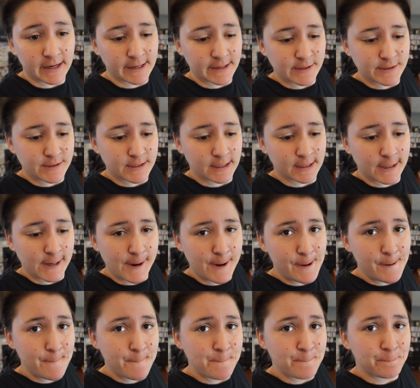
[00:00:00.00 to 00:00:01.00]
and
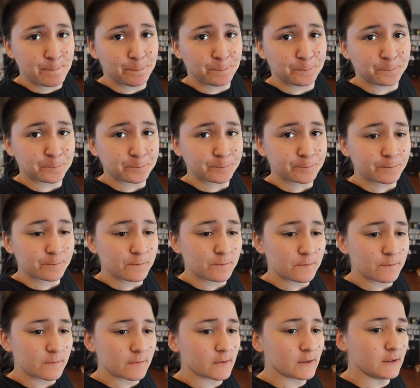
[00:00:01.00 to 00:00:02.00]
uh,
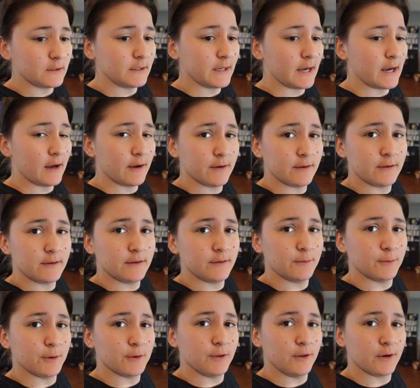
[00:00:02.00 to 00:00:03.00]

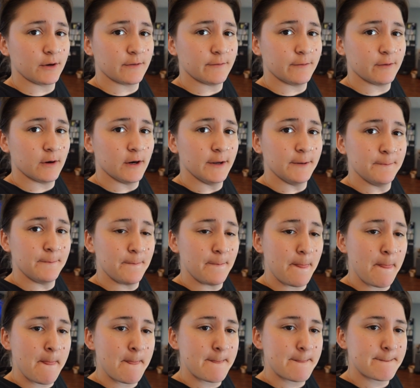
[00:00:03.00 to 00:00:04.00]
yeah, looking for it.
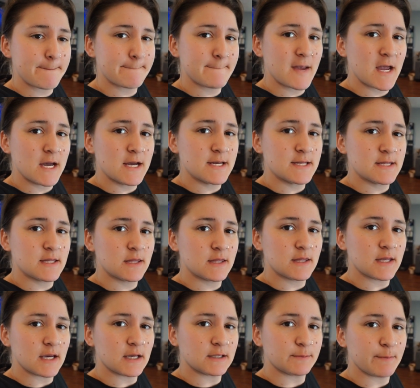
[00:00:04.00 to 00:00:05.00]

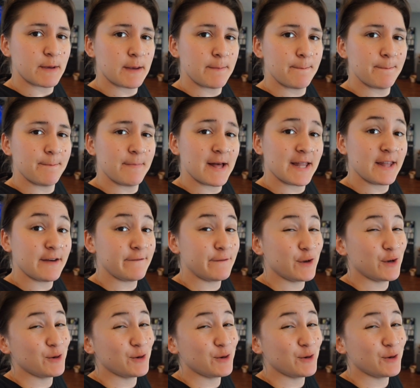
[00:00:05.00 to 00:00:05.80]
Thanks, babe. I love